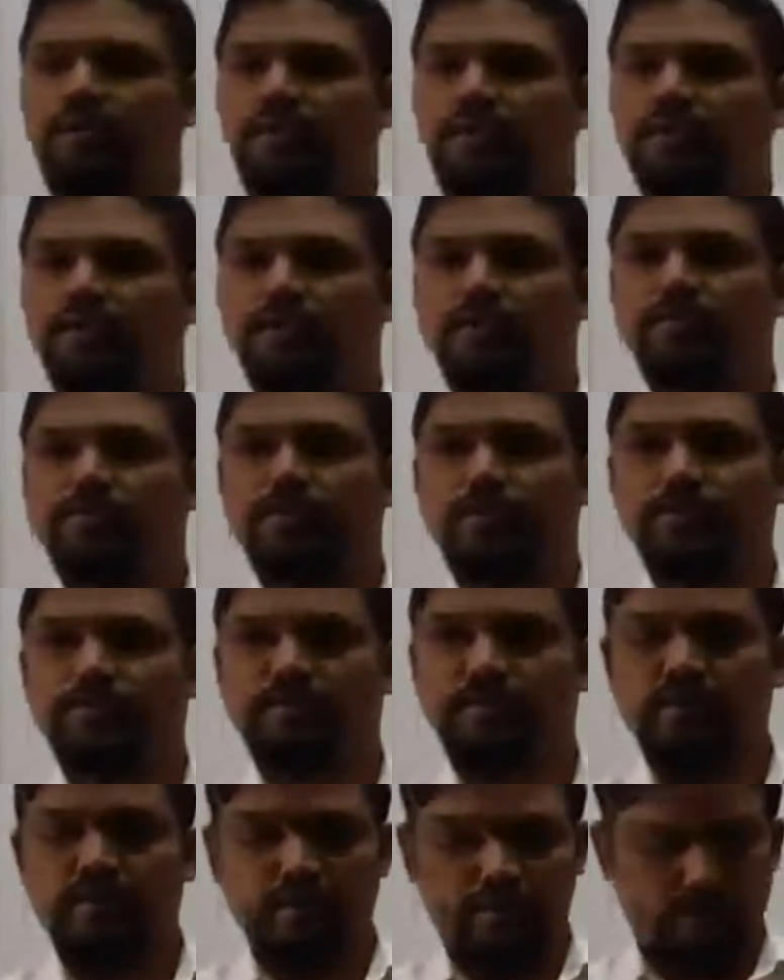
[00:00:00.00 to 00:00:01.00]
income of
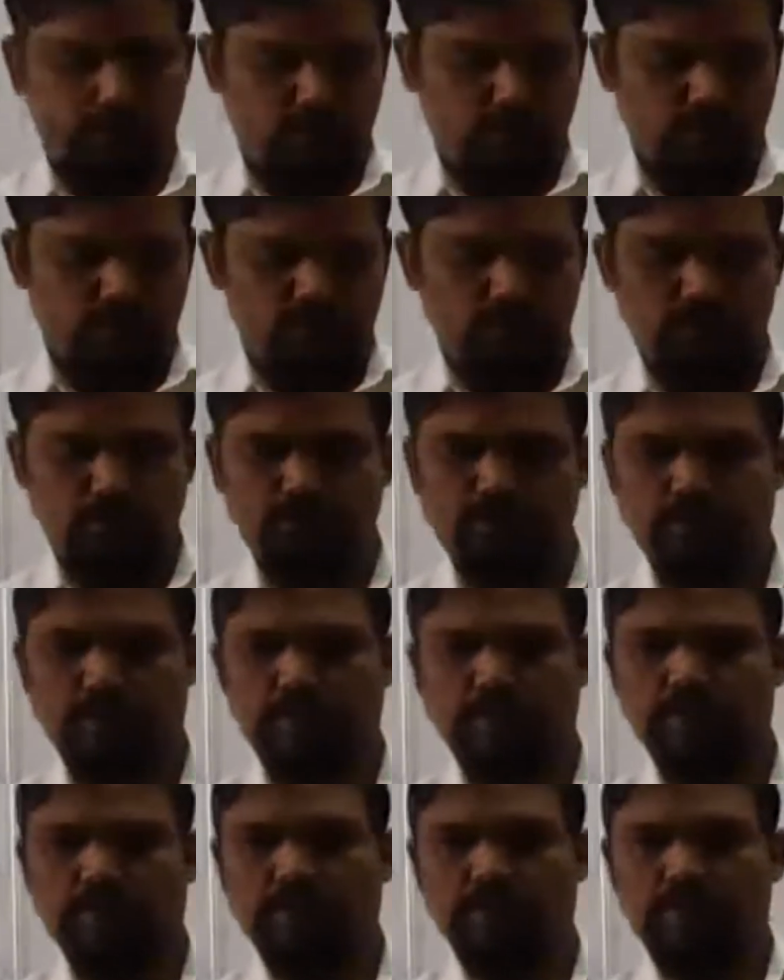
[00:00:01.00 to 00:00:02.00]
an
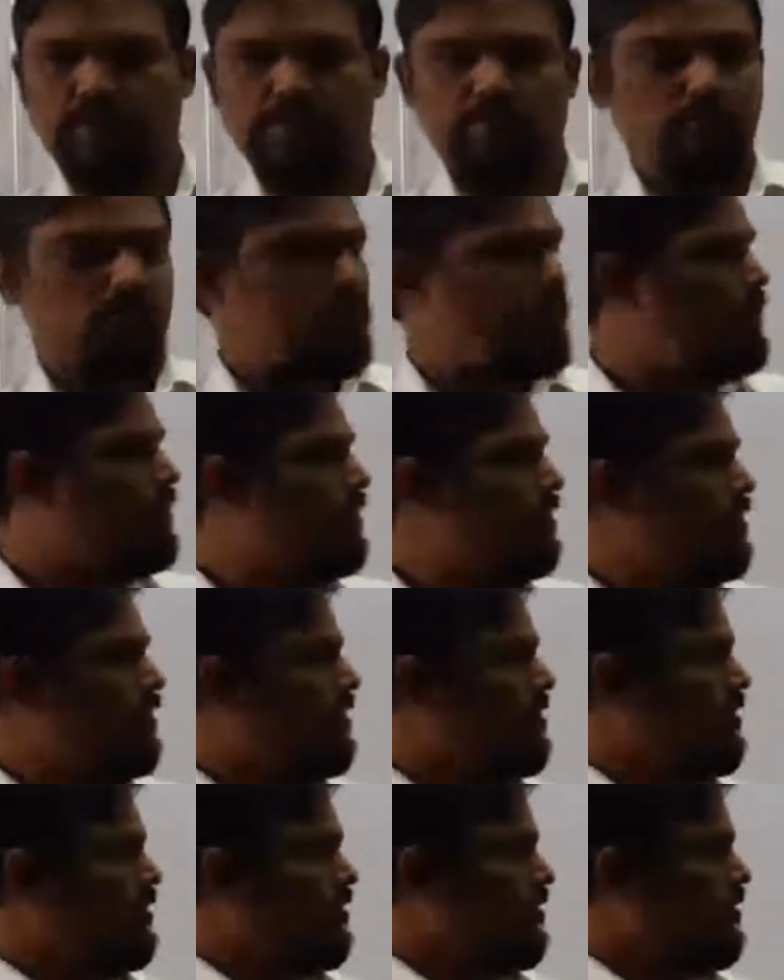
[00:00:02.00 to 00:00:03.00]
individual. Okay,
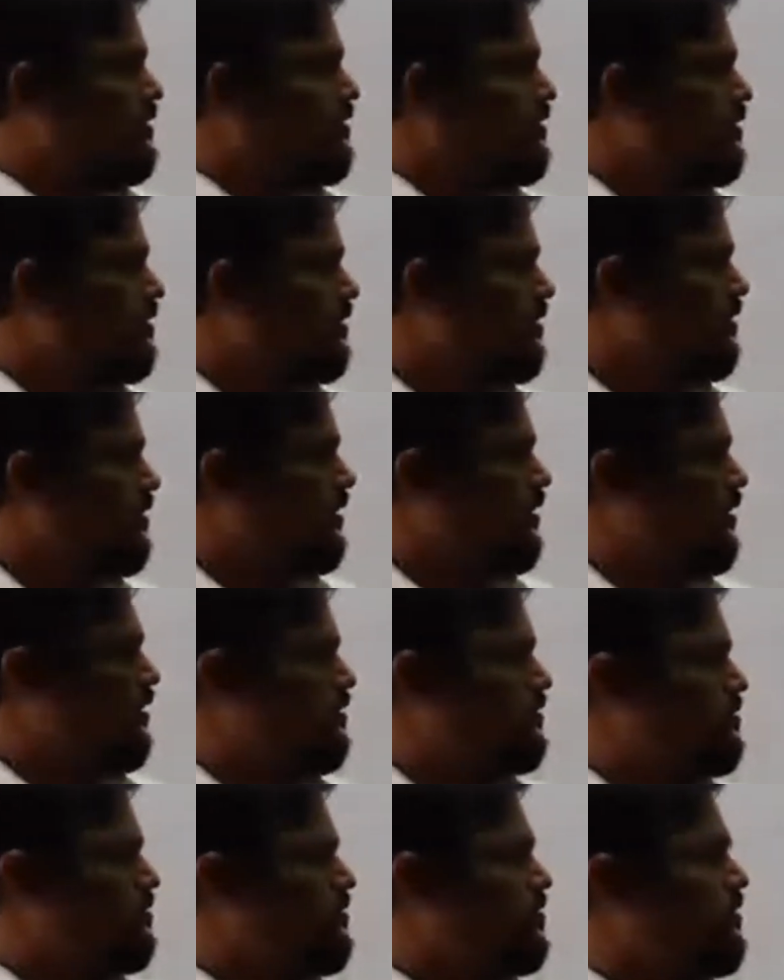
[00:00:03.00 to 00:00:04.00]

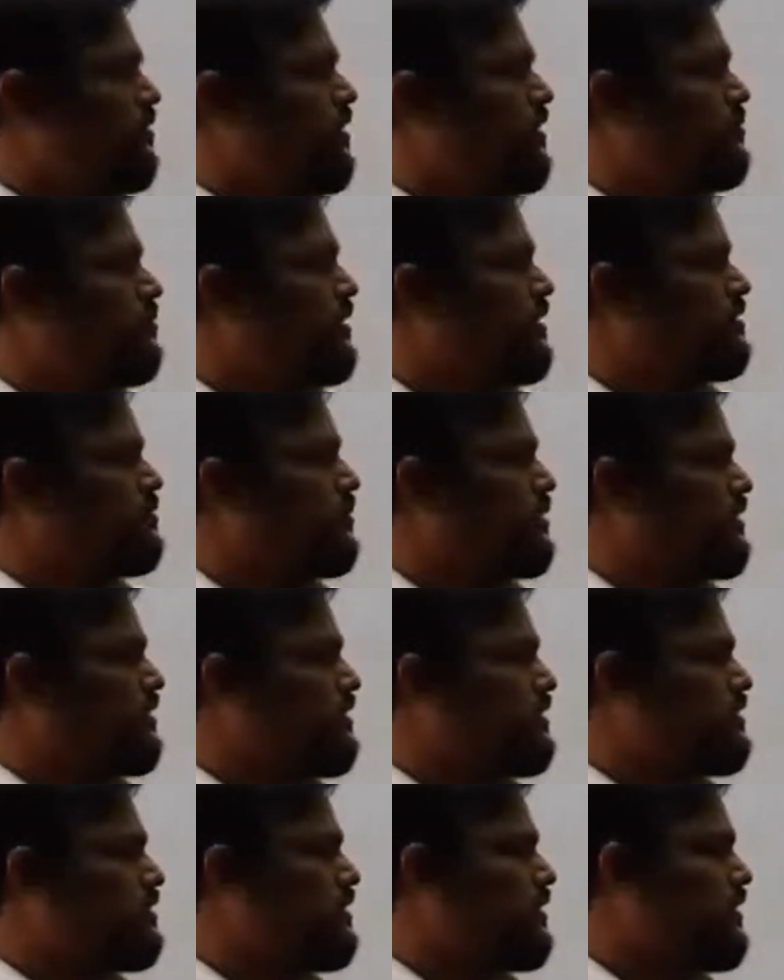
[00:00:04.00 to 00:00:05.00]
so life
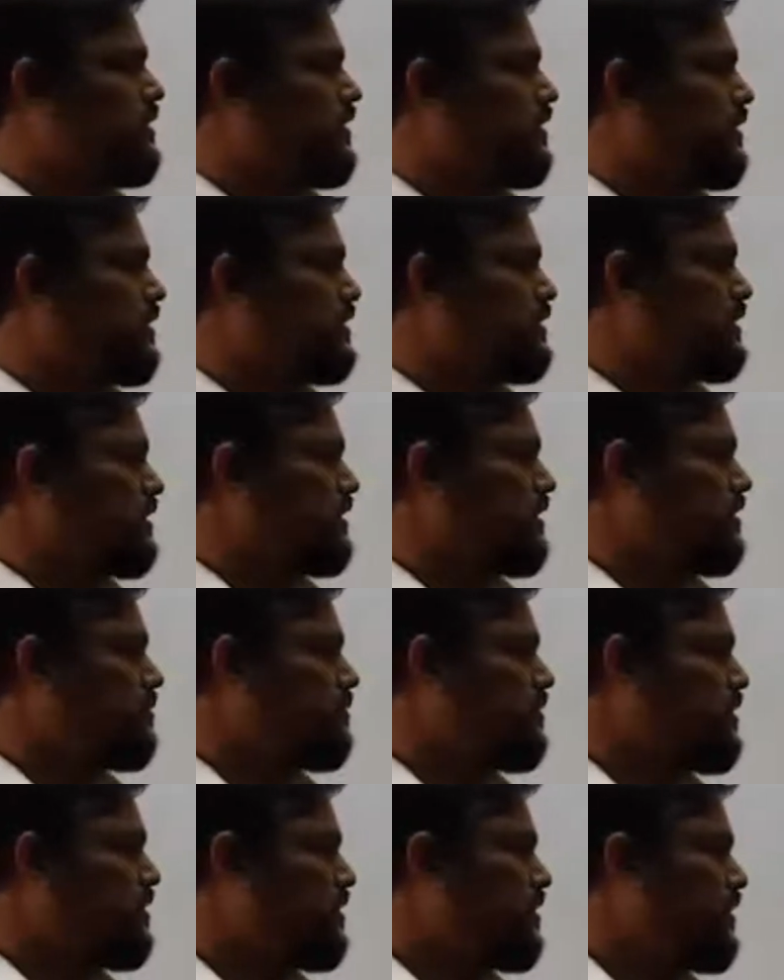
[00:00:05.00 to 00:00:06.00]
expectancy, literacy
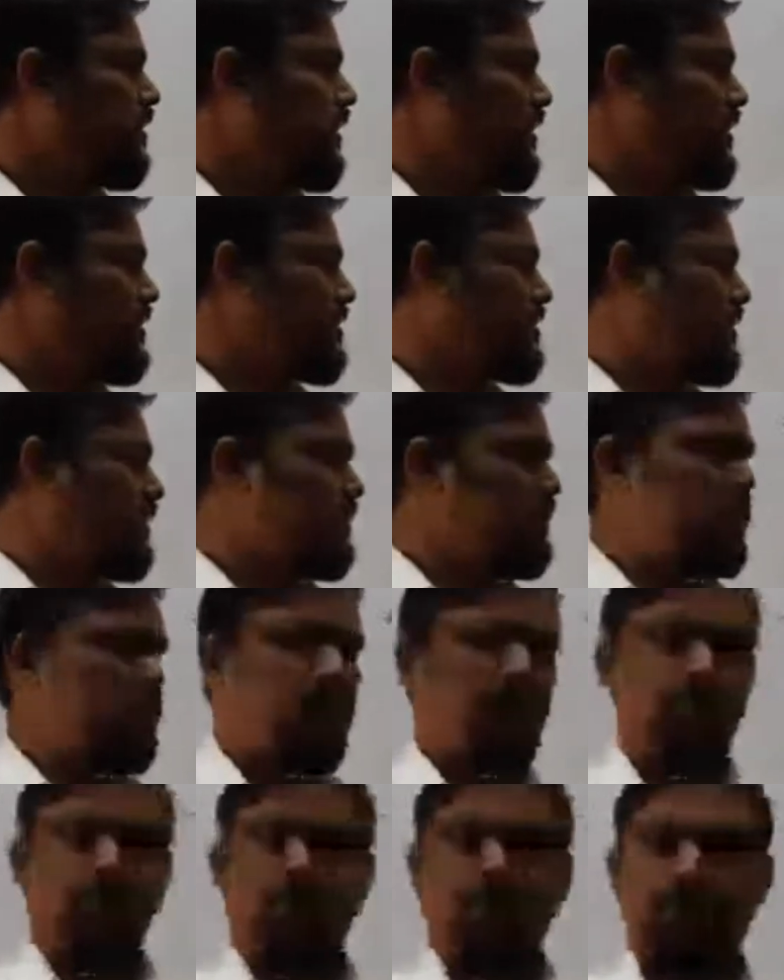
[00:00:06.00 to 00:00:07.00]
attainment, and standard
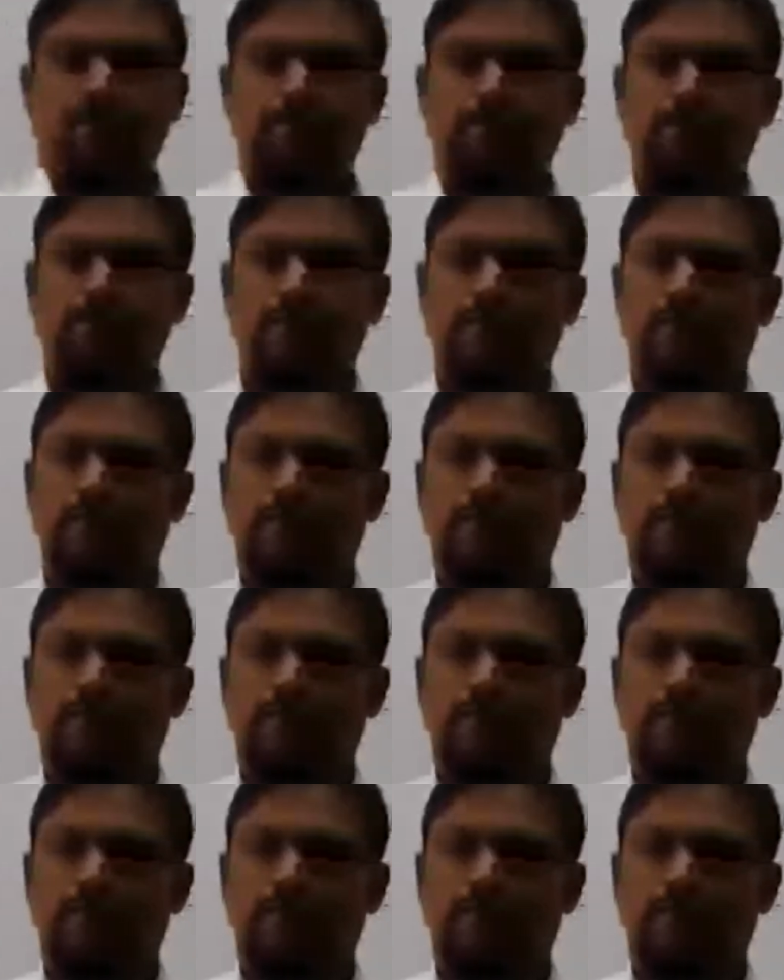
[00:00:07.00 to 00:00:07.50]
of life.